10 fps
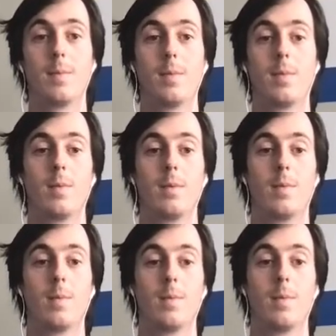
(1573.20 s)

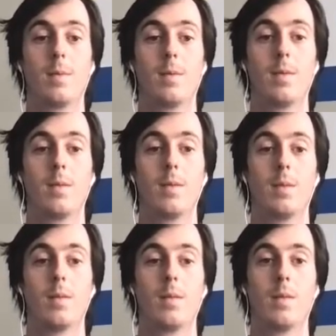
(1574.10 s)

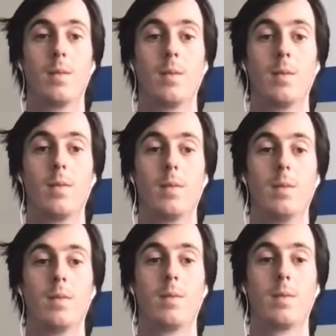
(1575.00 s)

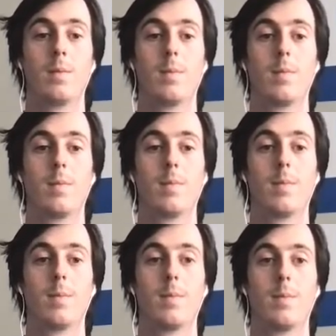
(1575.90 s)

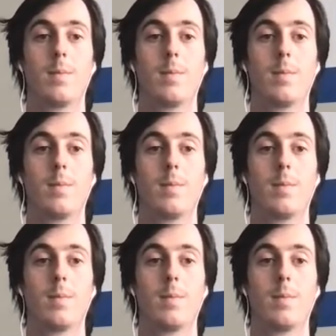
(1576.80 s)
(not speaking)